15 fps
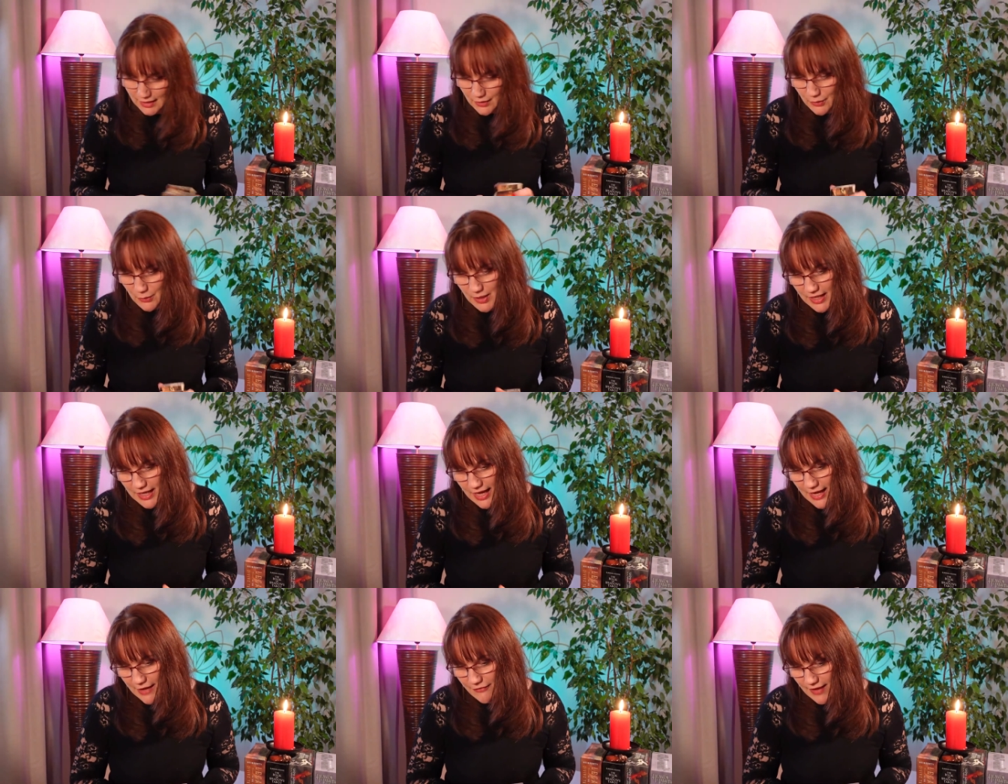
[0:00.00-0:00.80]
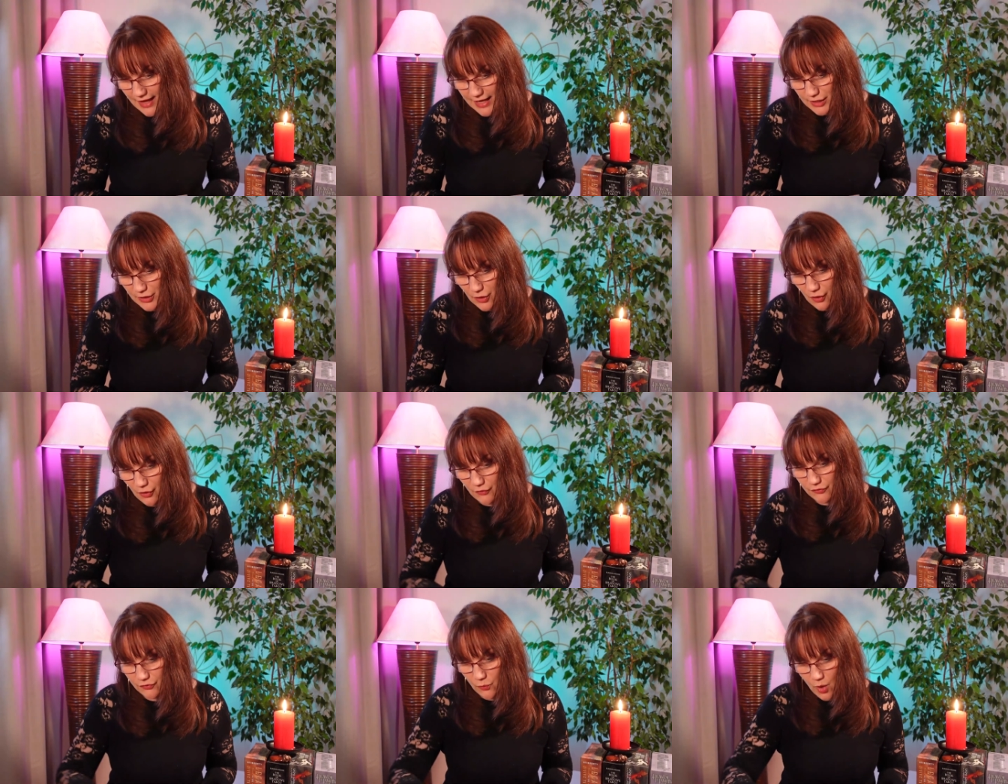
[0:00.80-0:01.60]
We have 8
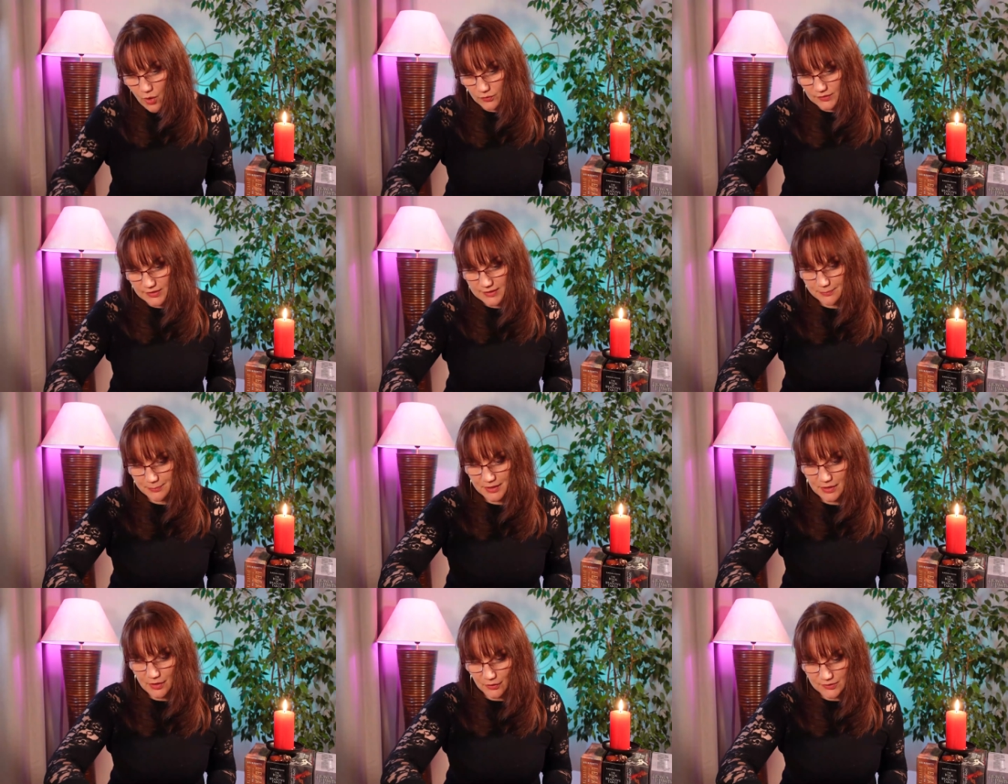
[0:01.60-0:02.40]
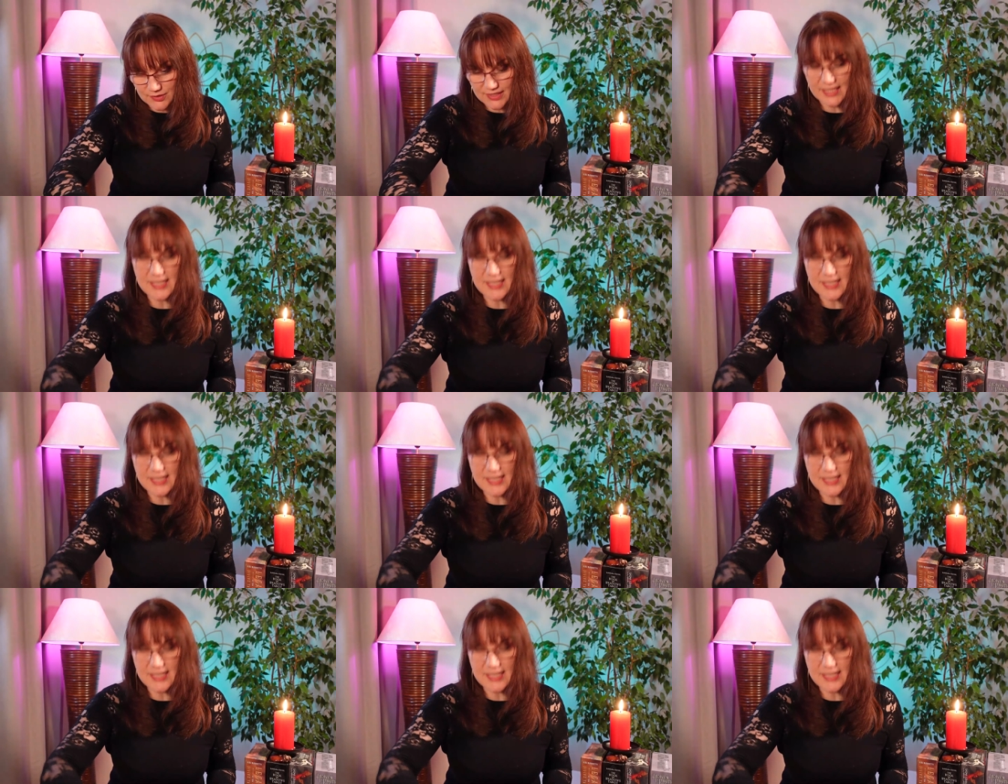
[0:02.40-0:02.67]
of Wands, because